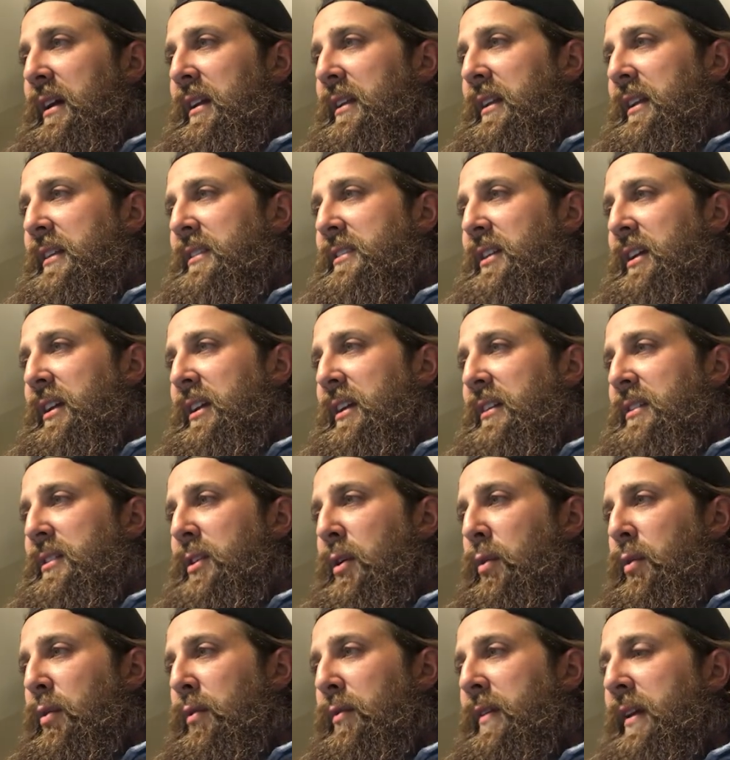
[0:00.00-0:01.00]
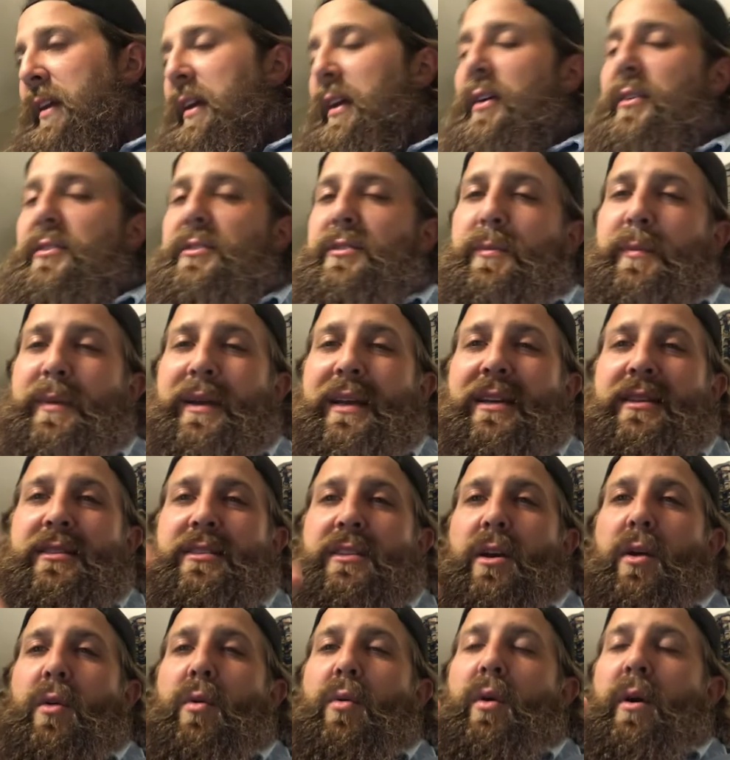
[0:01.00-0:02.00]
Let's look at total videos because,
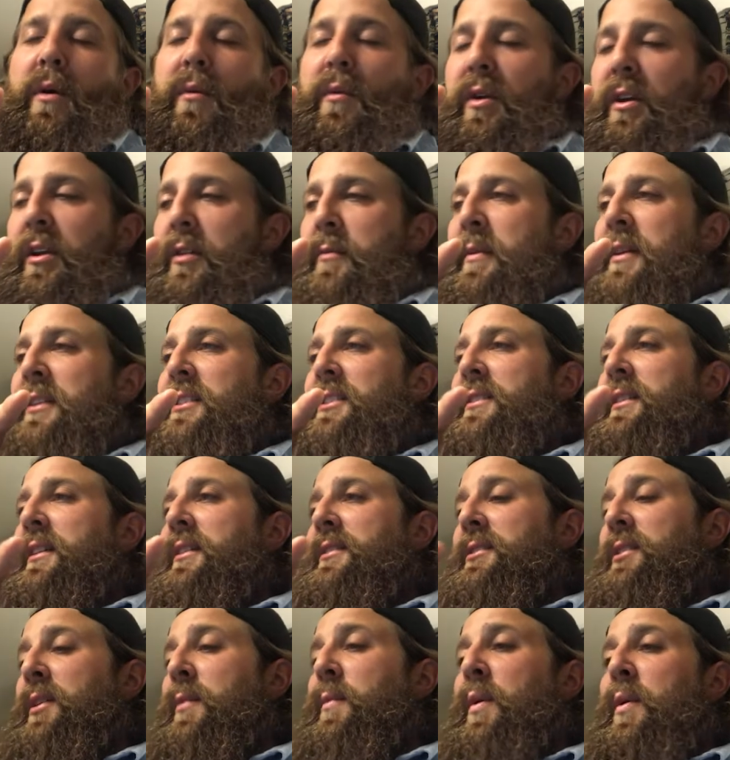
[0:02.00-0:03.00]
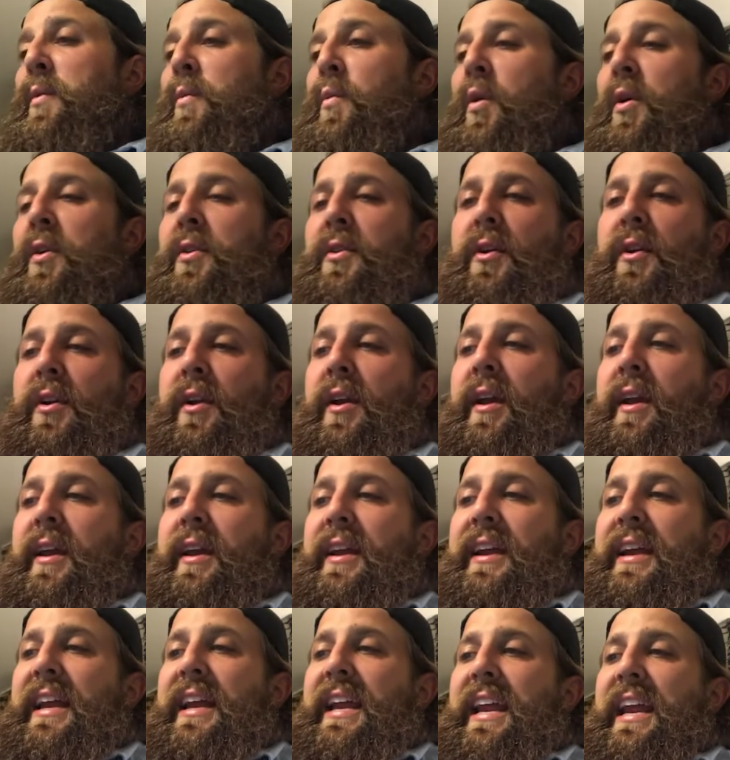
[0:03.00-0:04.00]
I wanted to mention this. Someone wondered
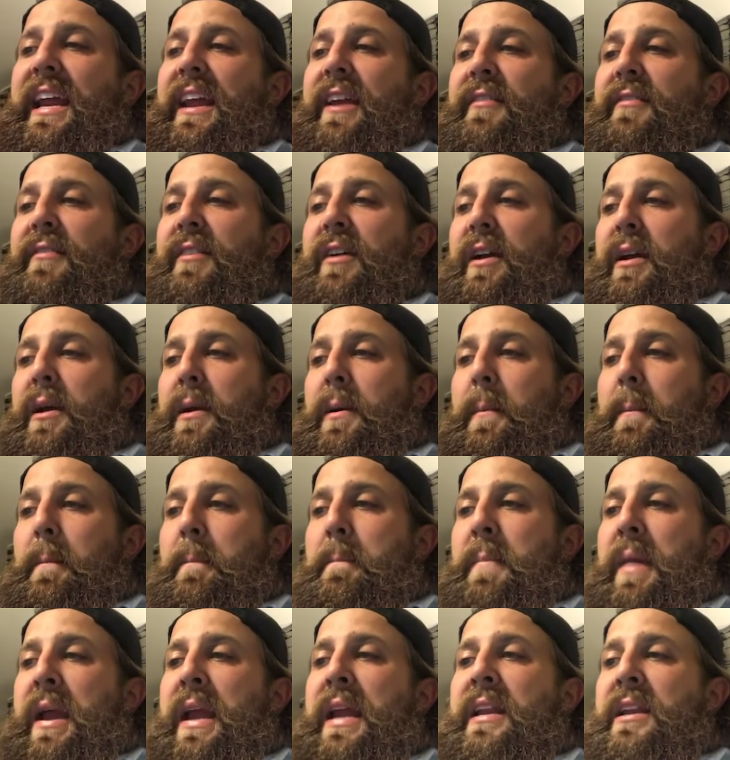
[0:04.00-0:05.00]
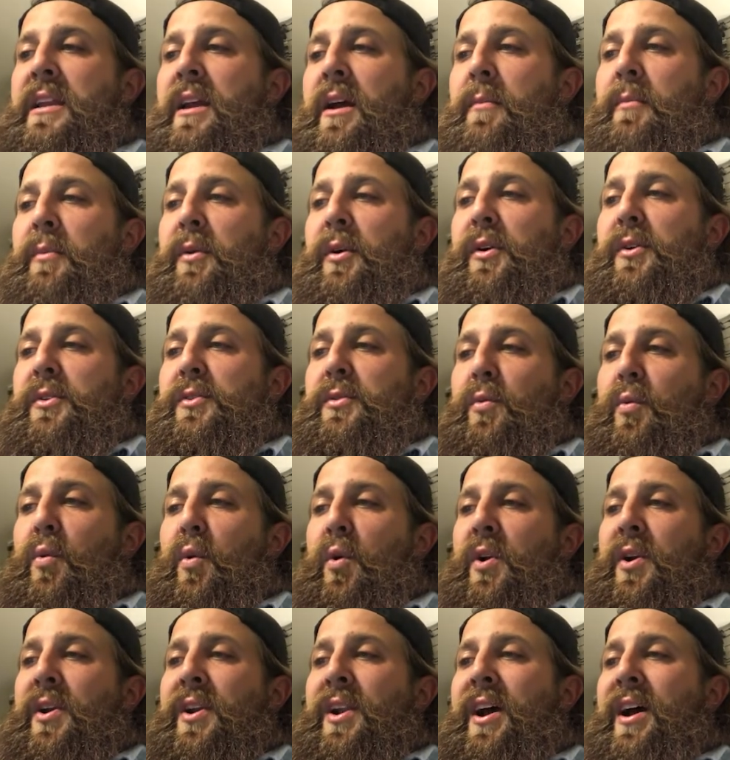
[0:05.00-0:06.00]
if May numbers
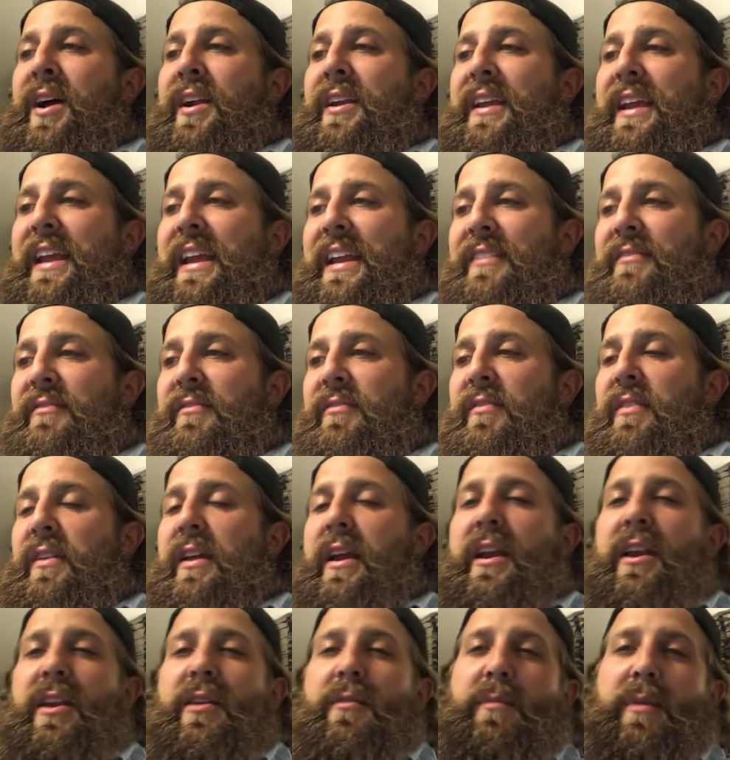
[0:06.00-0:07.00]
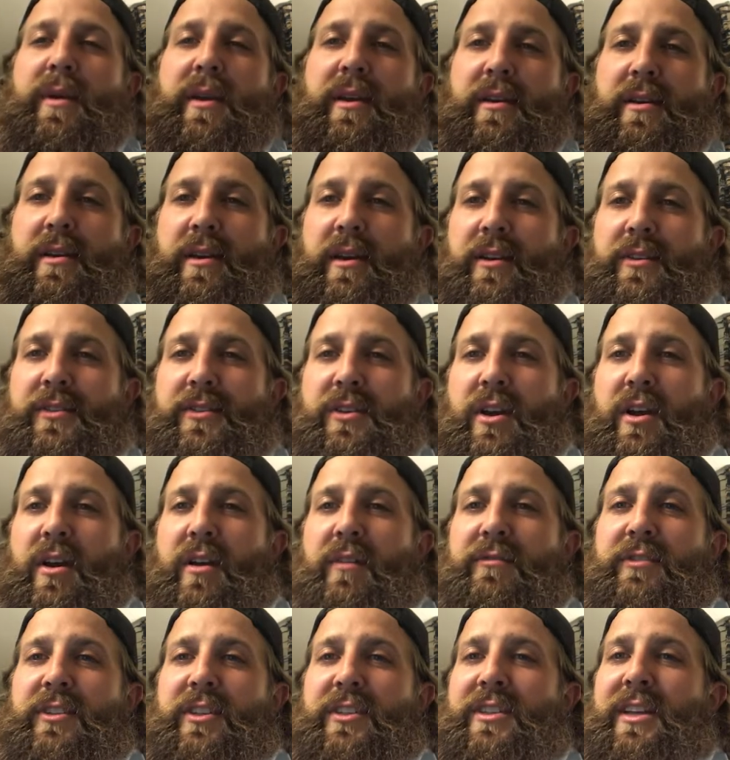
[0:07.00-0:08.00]
were not inflated because
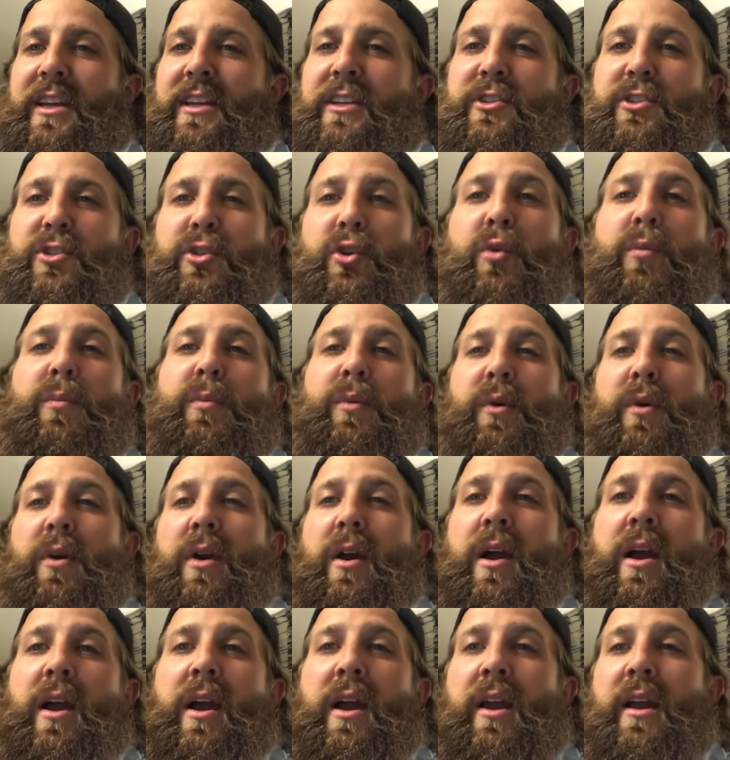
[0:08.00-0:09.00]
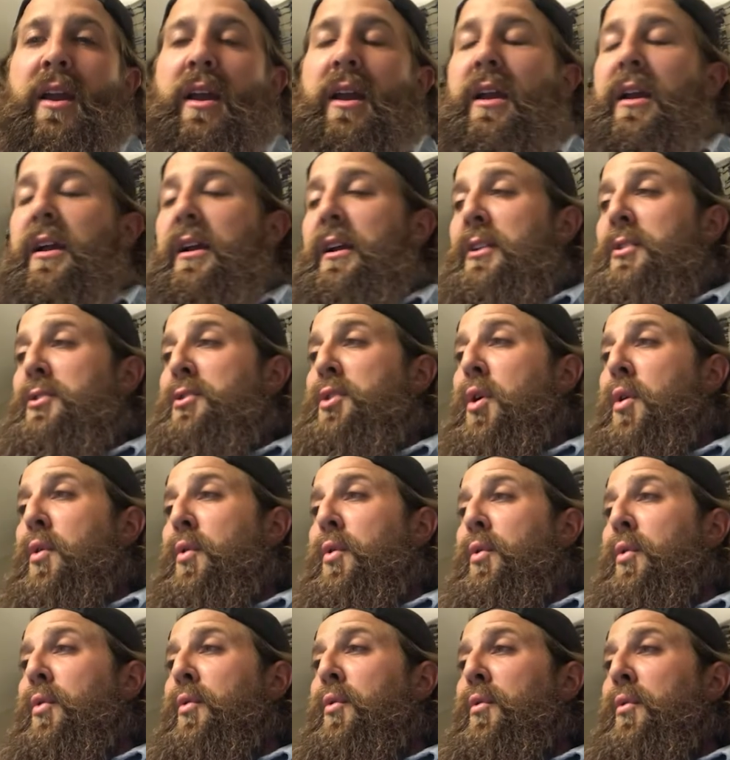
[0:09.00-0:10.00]
of just a super high
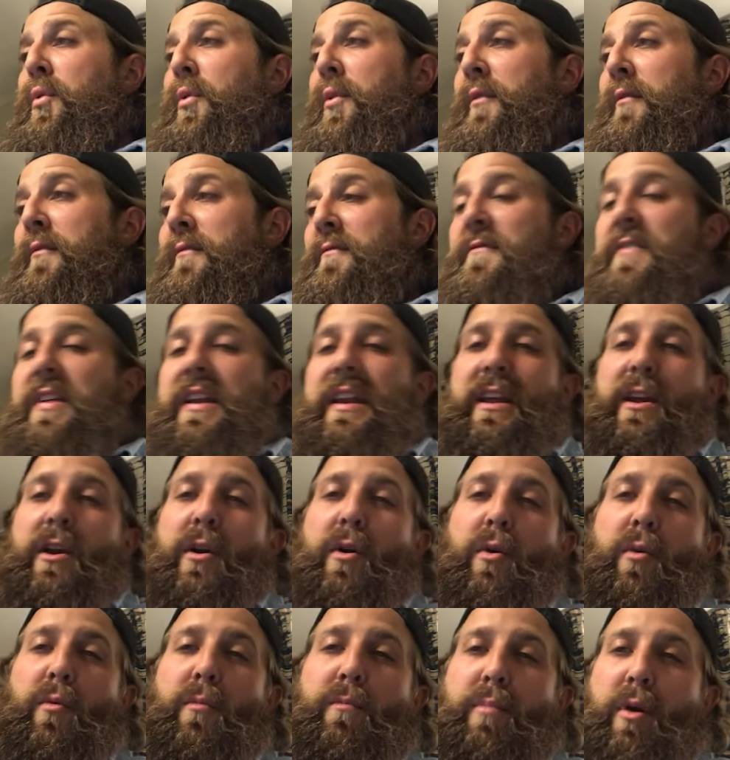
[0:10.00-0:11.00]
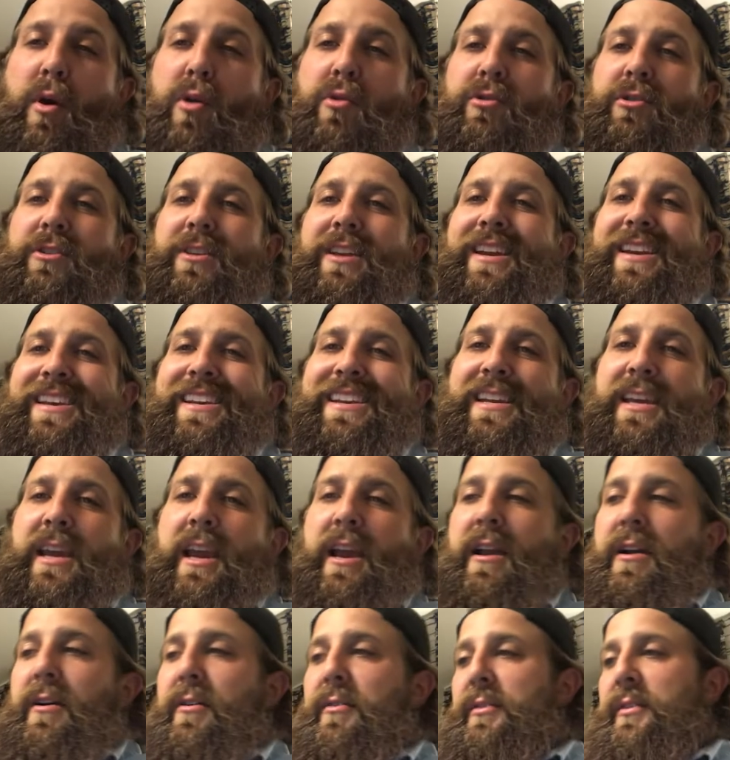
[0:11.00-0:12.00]
total video posted
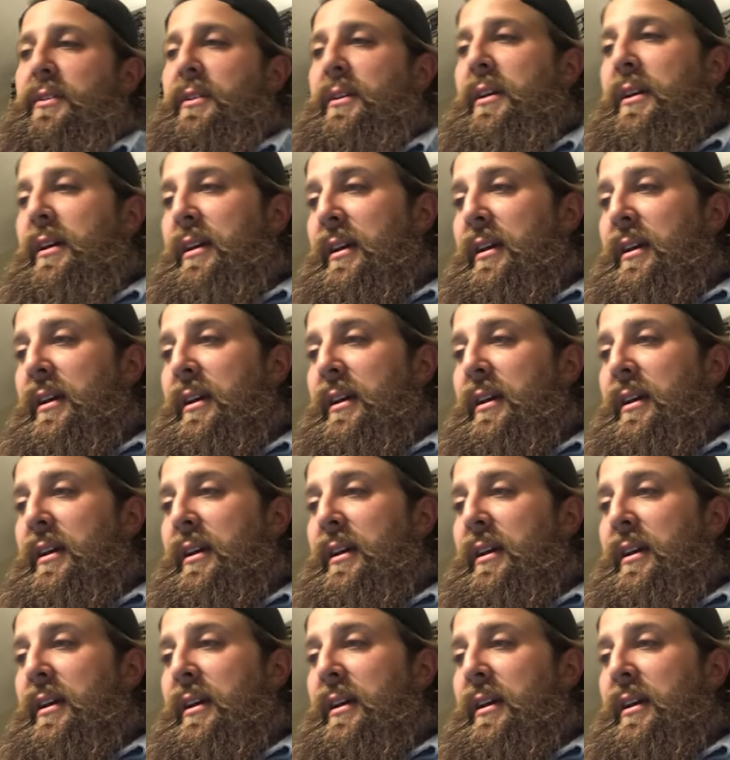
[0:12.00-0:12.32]
count.